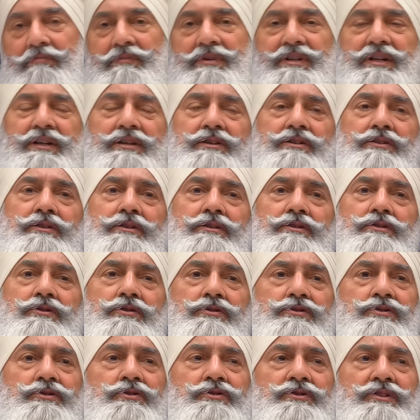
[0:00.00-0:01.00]
Beta,
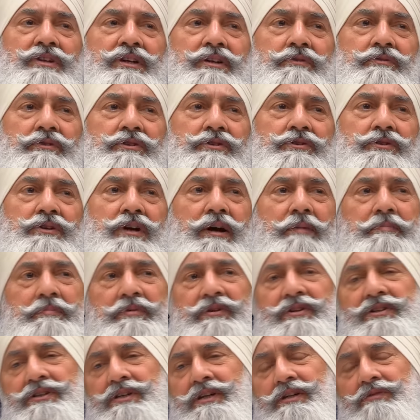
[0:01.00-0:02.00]
don't you think we should
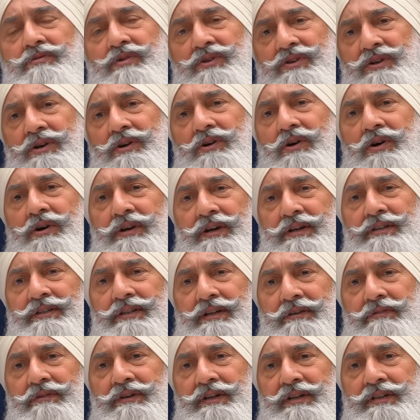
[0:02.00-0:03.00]
appreciate what the Lord
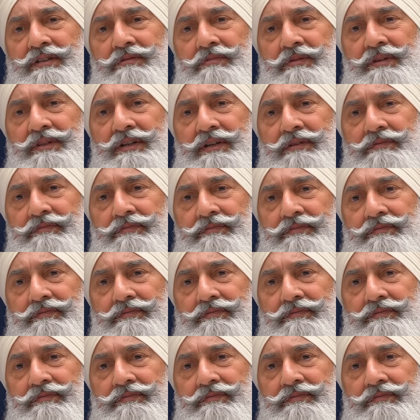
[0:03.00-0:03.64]
has given us, beta?